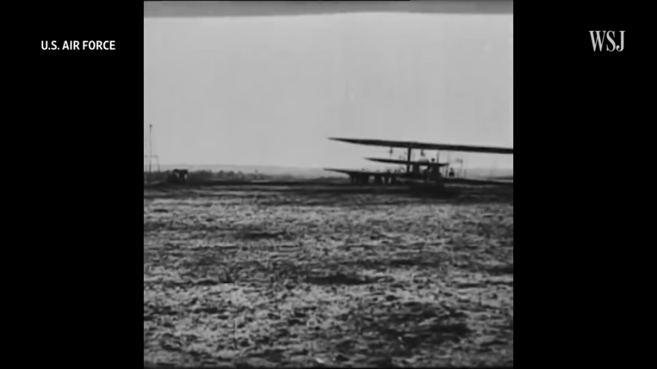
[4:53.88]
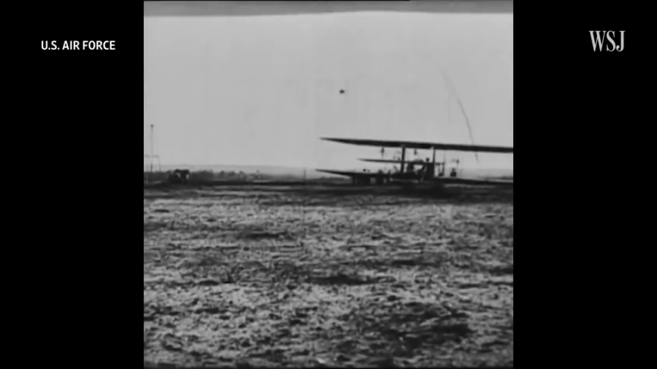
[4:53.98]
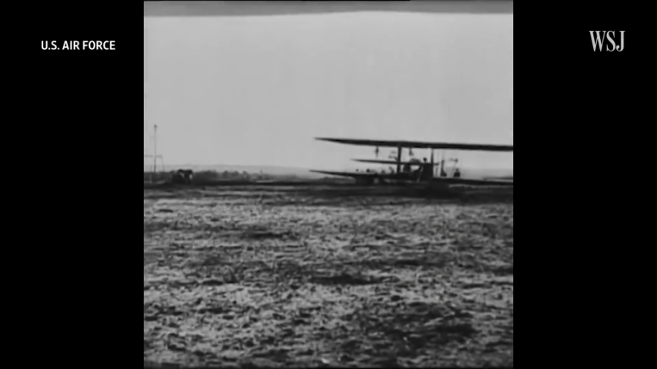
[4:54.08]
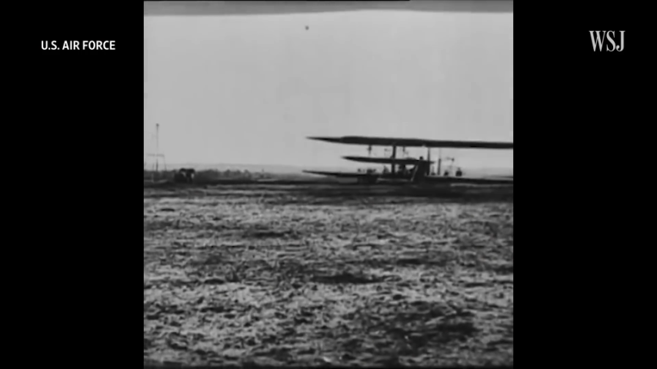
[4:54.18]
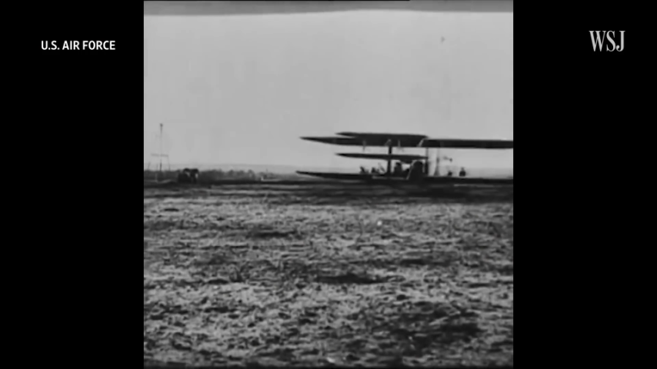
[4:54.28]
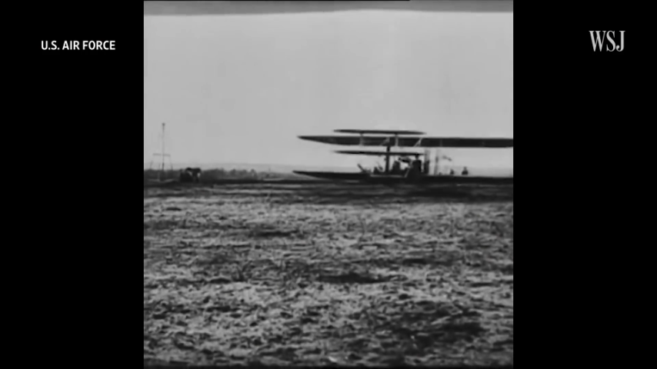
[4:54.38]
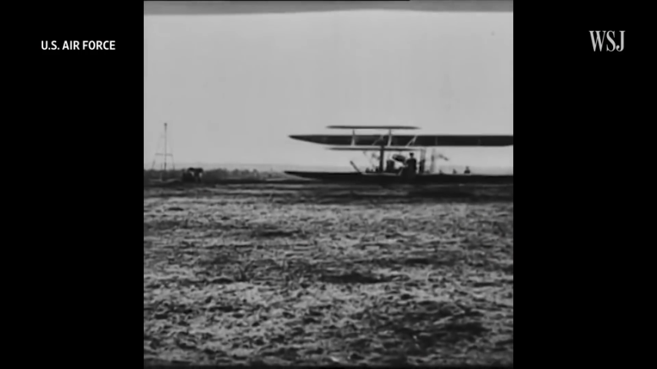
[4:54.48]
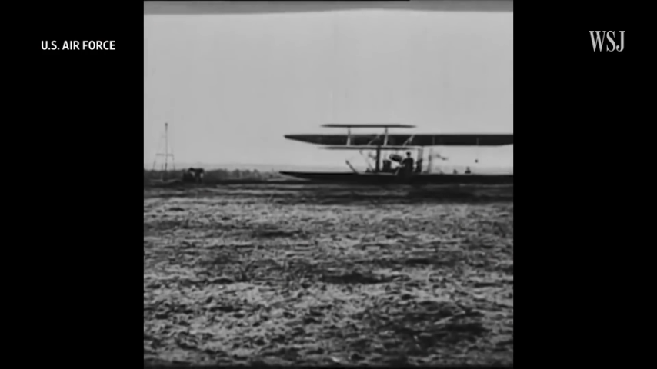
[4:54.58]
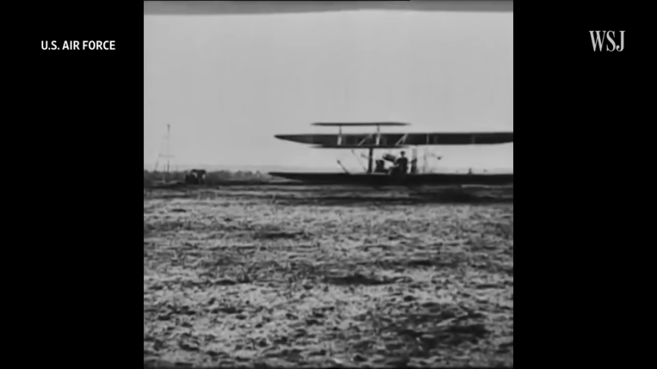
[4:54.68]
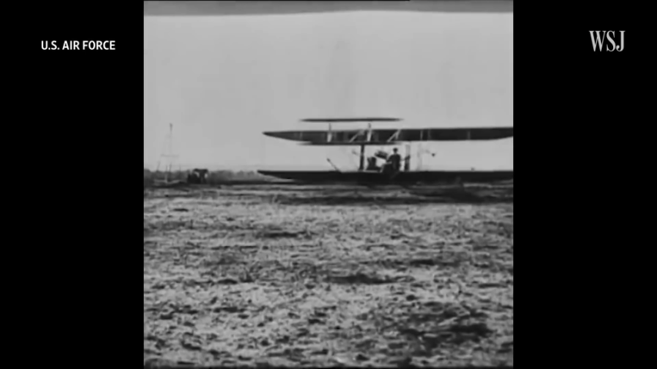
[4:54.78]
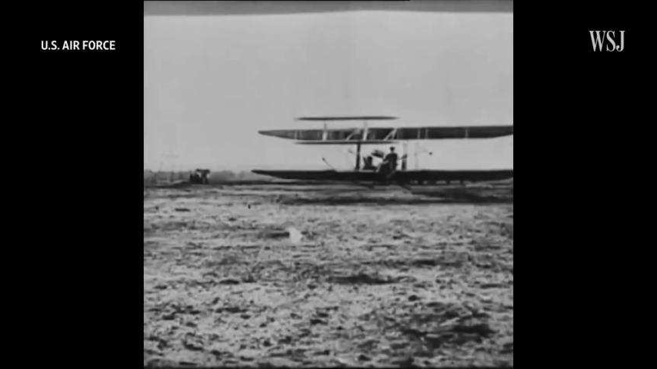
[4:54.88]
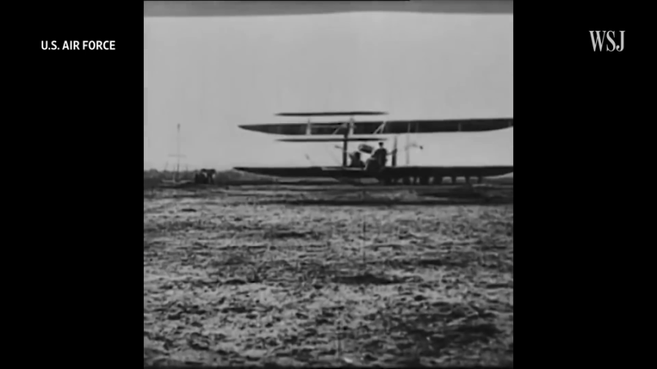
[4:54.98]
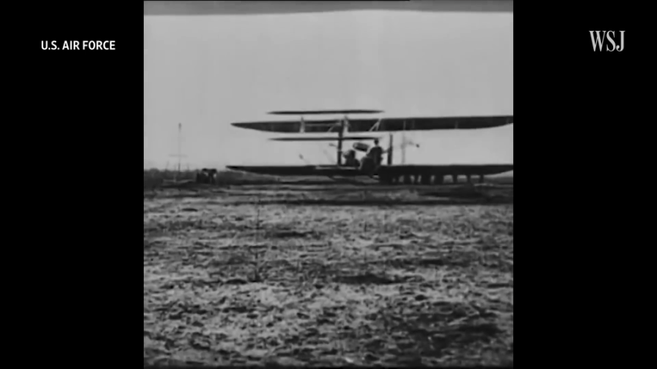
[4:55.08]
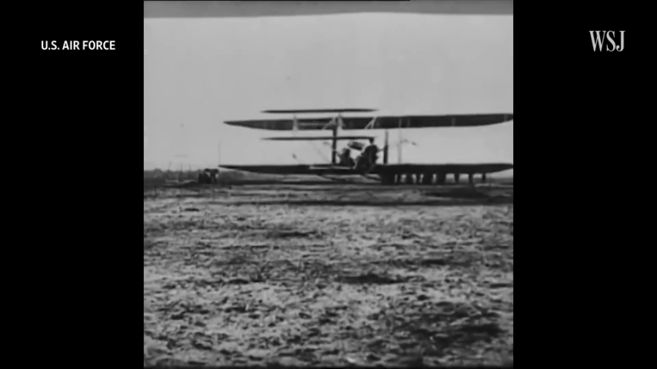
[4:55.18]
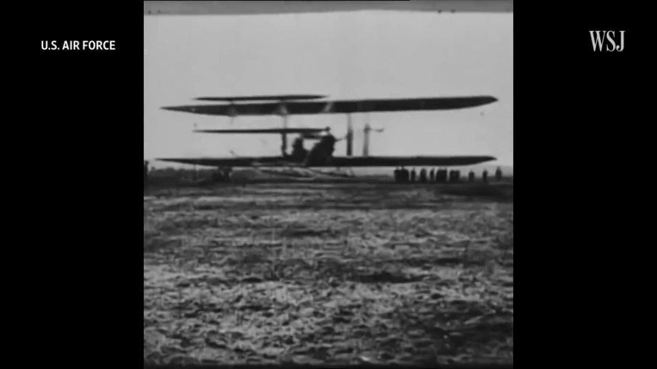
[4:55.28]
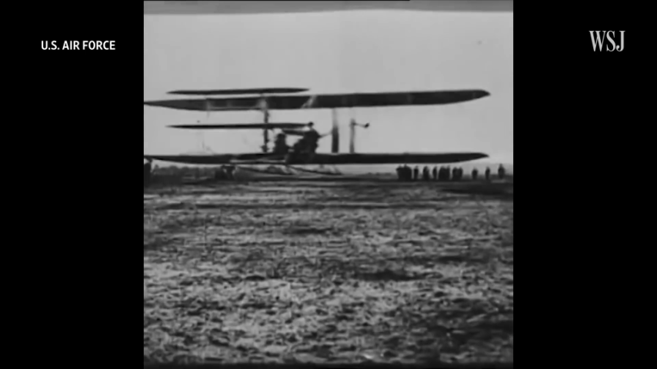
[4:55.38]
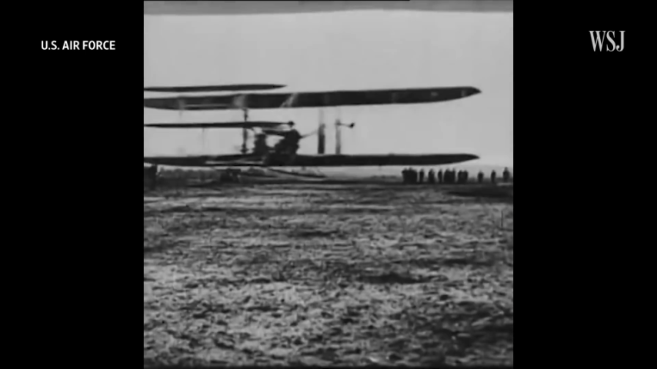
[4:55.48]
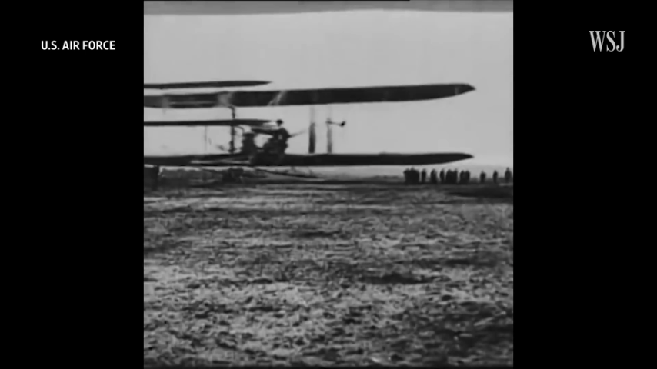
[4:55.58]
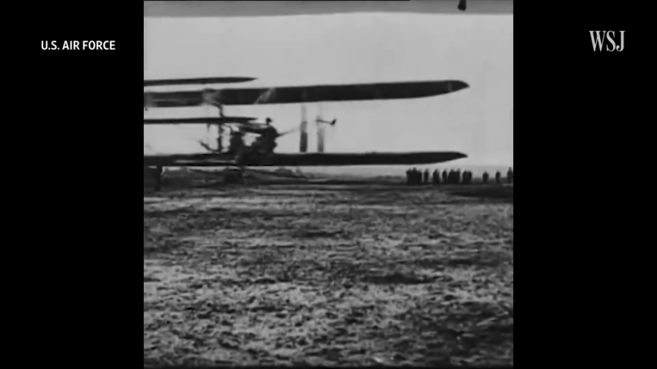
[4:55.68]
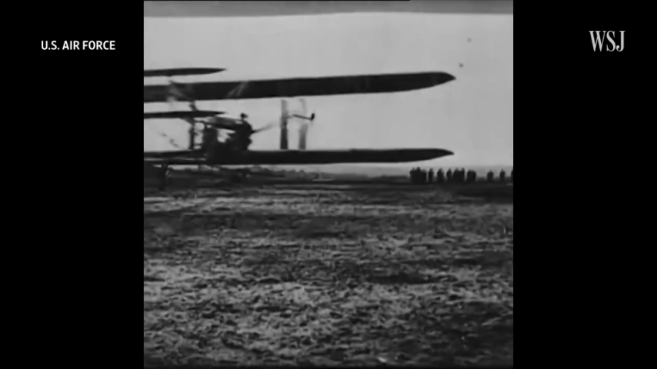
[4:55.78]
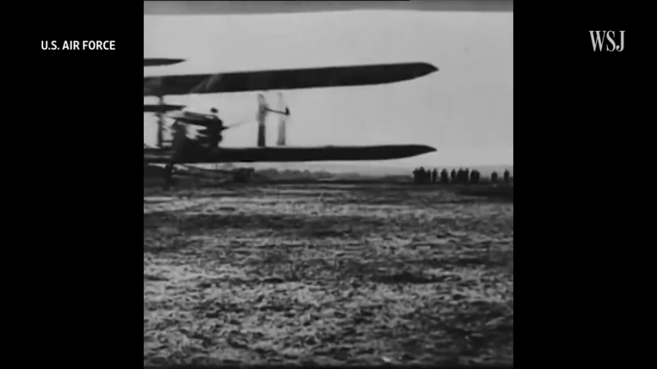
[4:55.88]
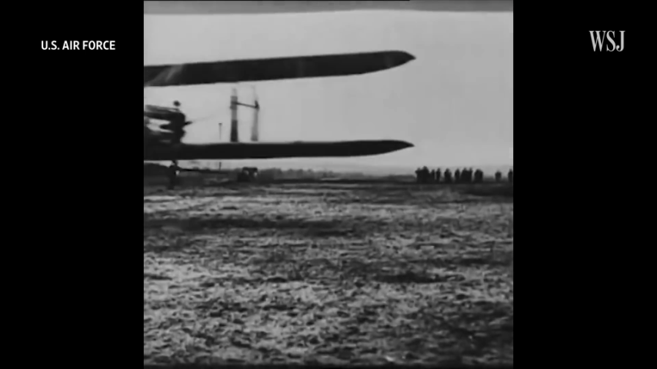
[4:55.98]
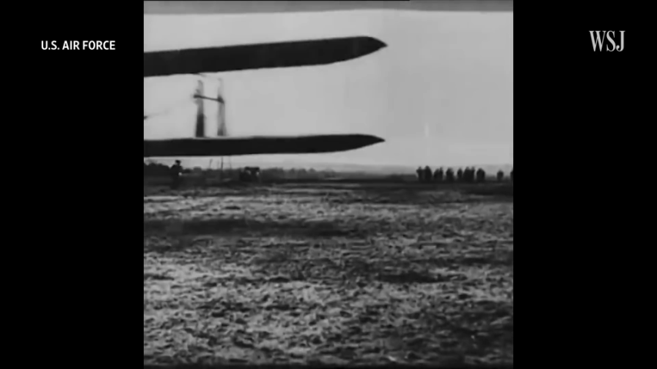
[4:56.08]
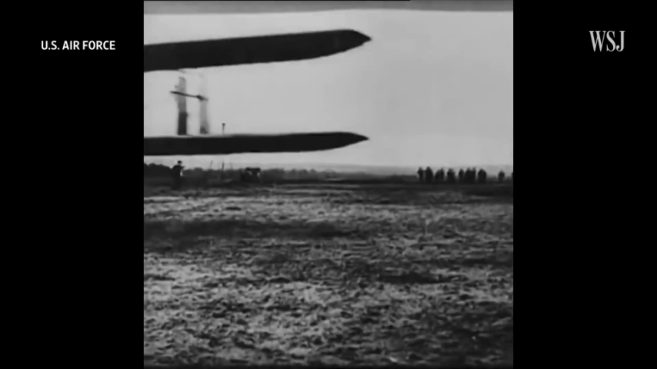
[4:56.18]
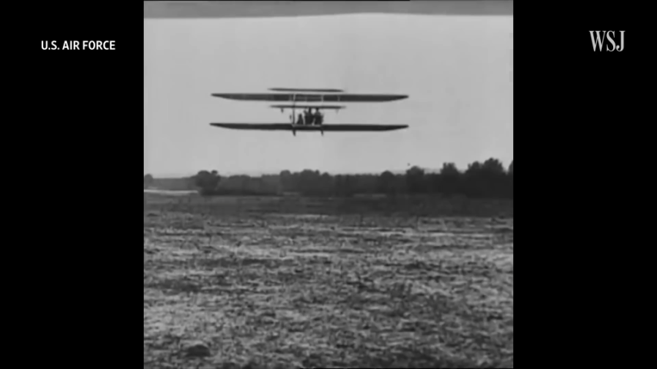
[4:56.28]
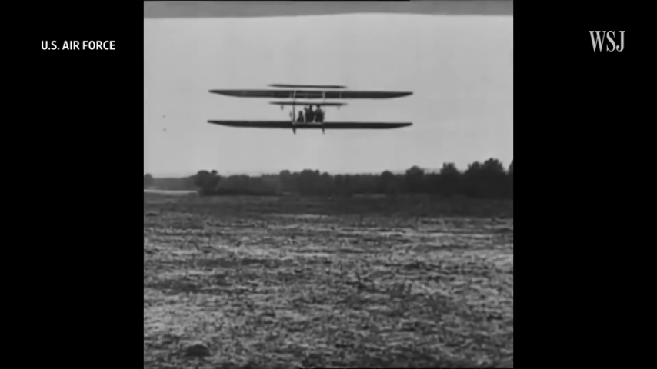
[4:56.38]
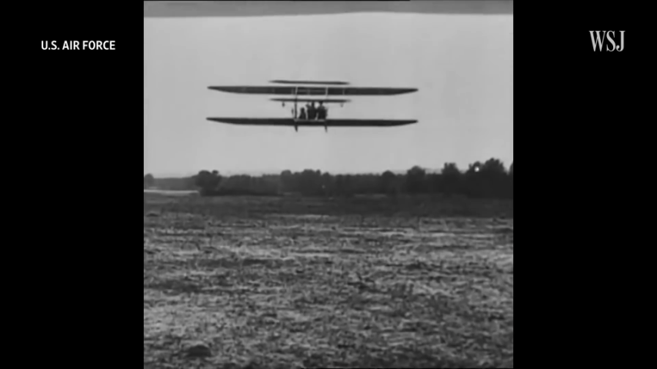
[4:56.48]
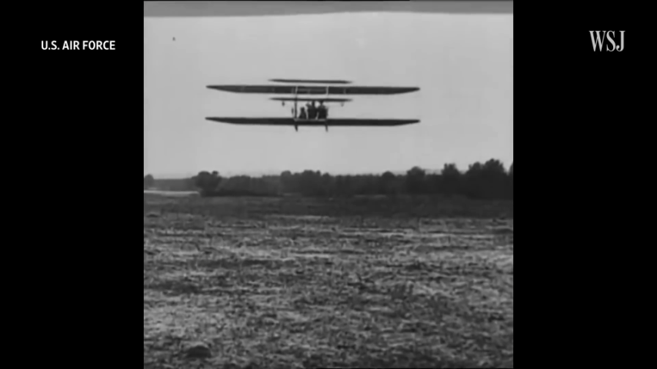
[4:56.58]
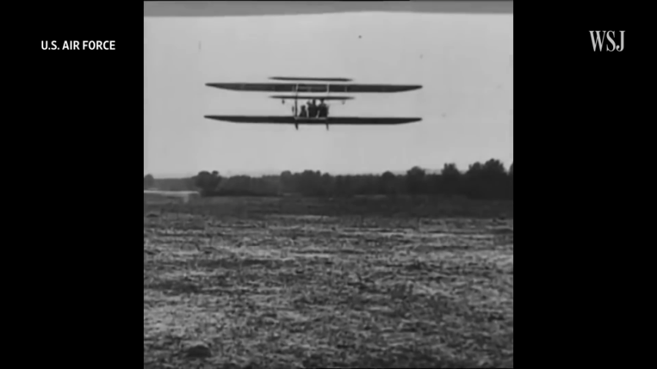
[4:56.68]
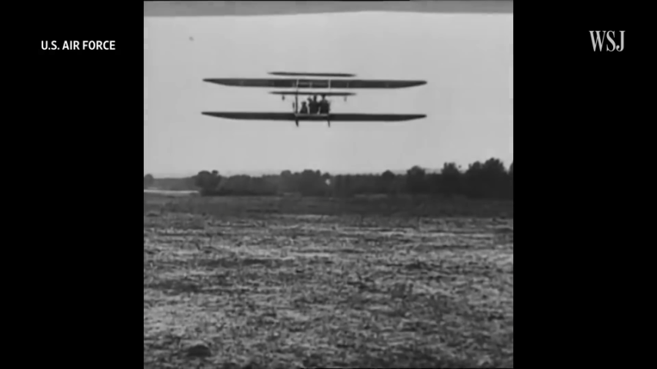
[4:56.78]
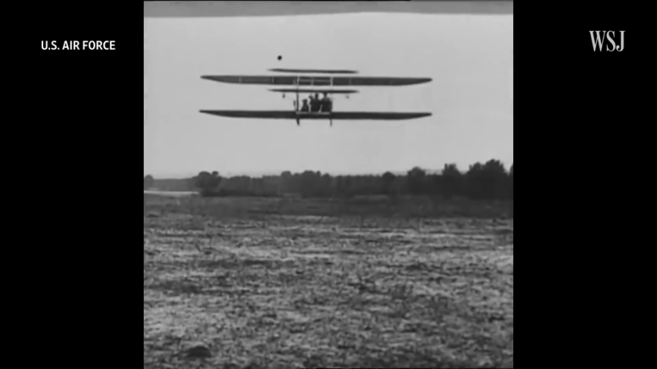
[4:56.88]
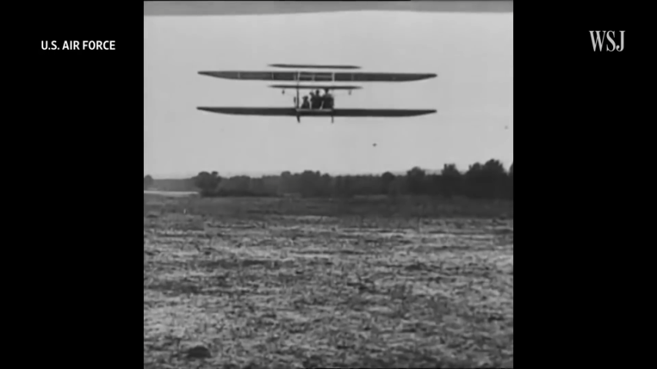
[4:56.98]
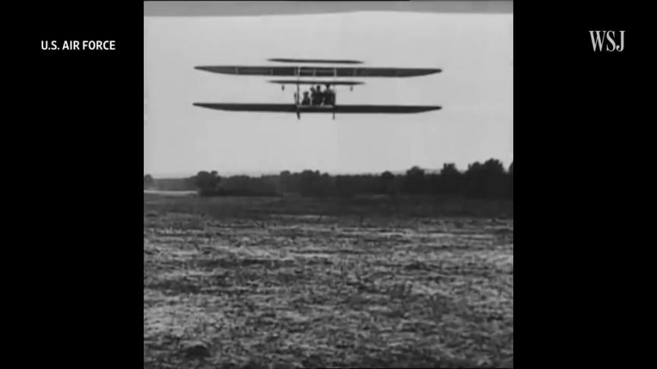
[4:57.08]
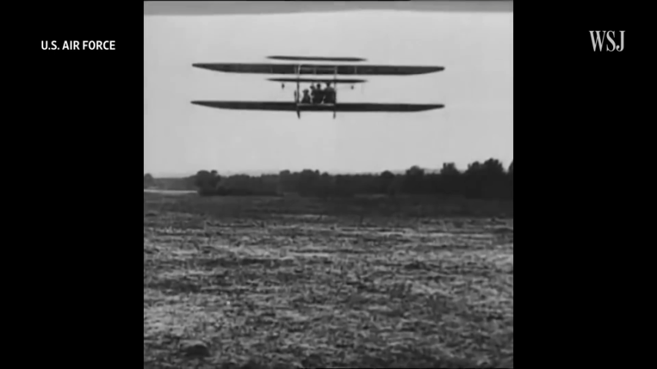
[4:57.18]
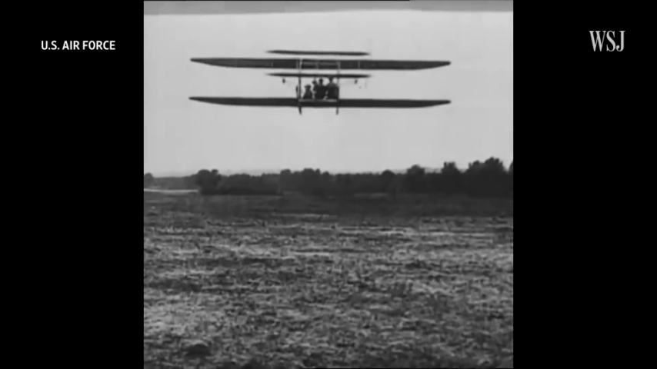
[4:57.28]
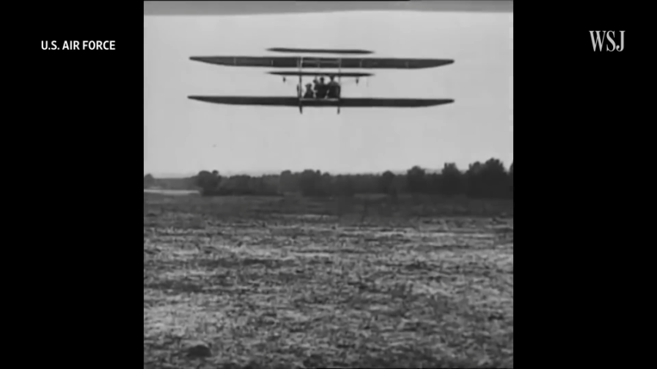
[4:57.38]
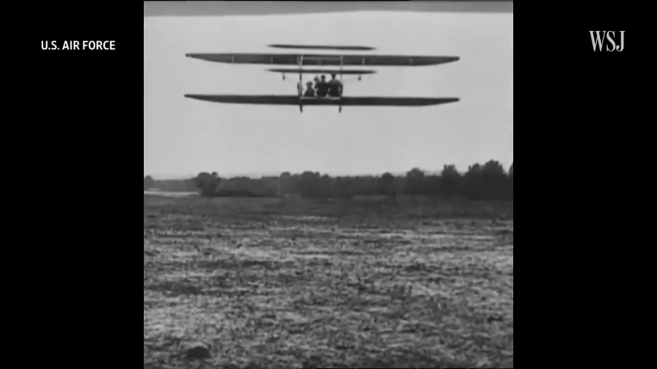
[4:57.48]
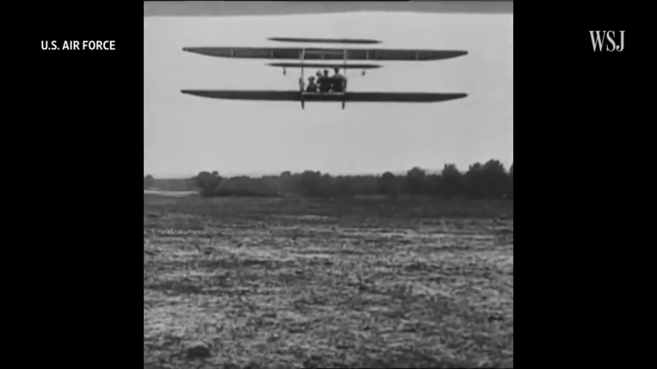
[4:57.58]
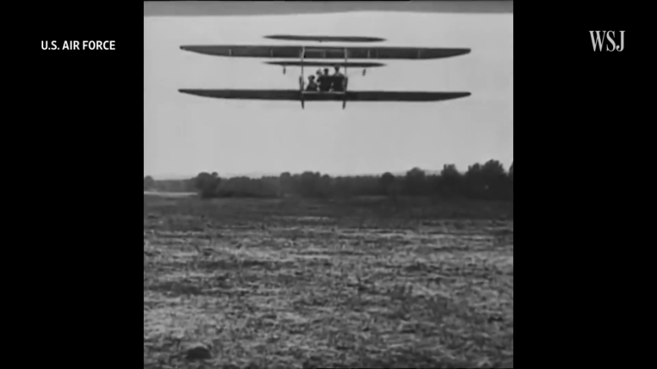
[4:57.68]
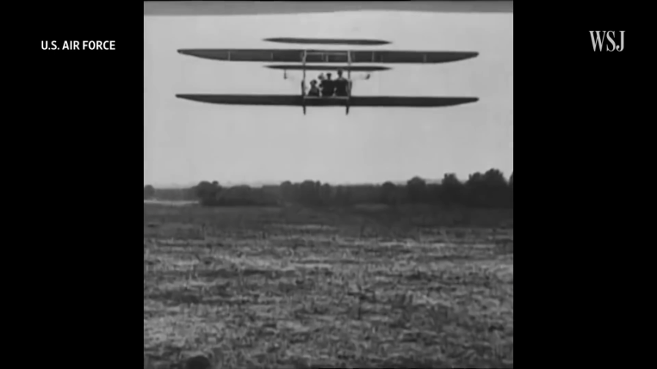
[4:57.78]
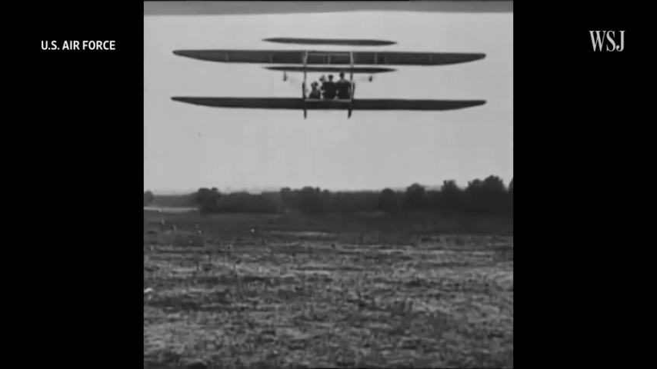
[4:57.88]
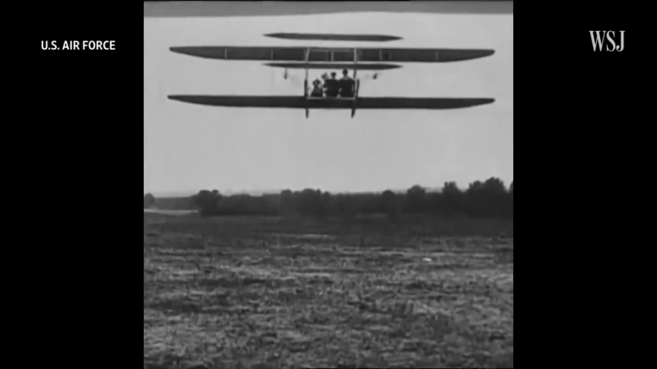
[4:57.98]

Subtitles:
No face is visible, so there are no lips to read.